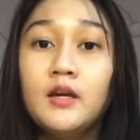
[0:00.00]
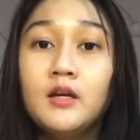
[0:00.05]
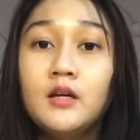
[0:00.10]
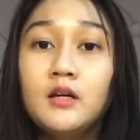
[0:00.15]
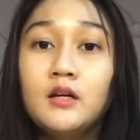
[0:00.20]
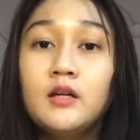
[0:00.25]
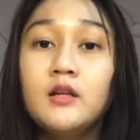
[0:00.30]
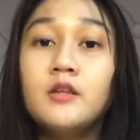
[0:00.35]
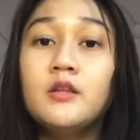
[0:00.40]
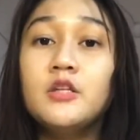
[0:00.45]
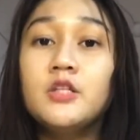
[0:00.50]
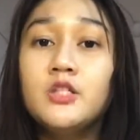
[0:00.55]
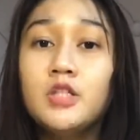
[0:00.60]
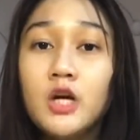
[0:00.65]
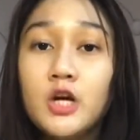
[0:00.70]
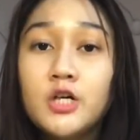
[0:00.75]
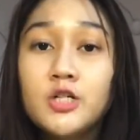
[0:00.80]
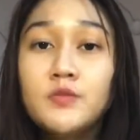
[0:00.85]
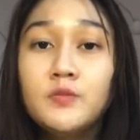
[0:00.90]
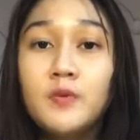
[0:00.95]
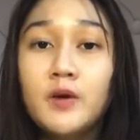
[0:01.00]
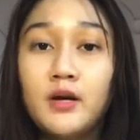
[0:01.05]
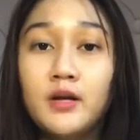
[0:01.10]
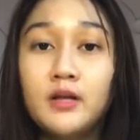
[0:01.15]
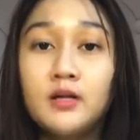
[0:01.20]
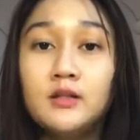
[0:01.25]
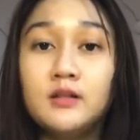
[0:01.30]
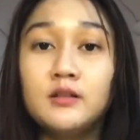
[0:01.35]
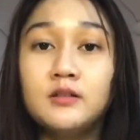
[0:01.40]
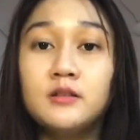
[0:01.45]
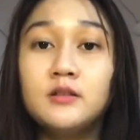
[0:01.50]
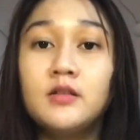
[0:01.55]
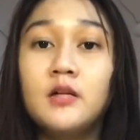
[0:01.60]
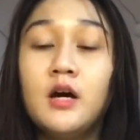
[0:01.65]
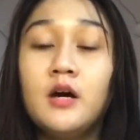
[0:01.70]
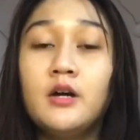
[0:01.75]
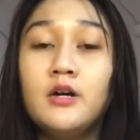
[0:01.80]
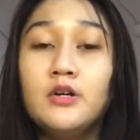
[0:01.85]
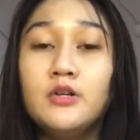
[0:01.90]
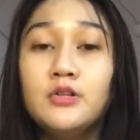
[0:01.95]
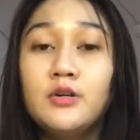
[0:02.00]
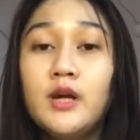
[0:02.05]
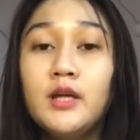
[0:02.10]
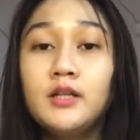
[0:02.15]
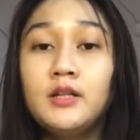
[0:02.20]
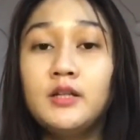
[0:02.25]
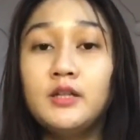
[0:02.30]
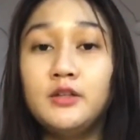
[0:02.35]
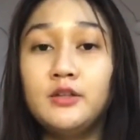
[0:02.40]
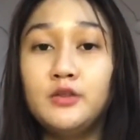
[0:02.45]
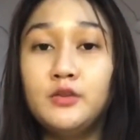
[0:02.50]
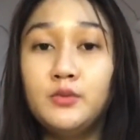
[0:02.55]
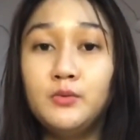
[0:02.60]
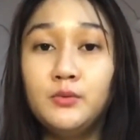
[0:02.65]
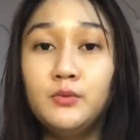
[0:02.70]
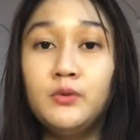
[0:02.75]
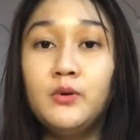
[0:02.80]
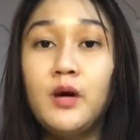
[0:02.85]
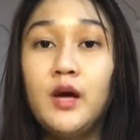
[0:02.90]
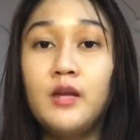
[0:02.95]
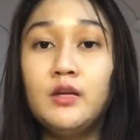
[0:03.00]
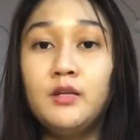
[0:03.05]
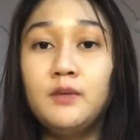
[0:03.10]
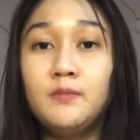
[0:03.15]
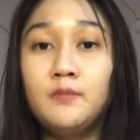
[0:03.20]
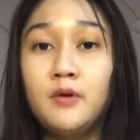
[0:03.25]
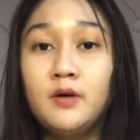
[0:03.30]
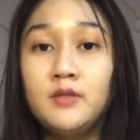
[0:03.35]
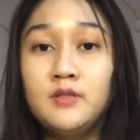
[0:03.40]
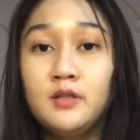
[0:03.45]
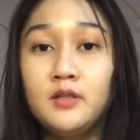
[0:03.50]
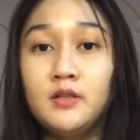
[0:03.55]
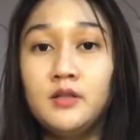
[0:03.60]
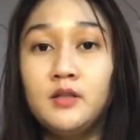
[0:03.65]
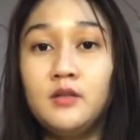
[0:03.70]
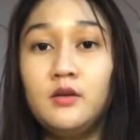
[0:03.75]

The charged particles are attracted to and deposited on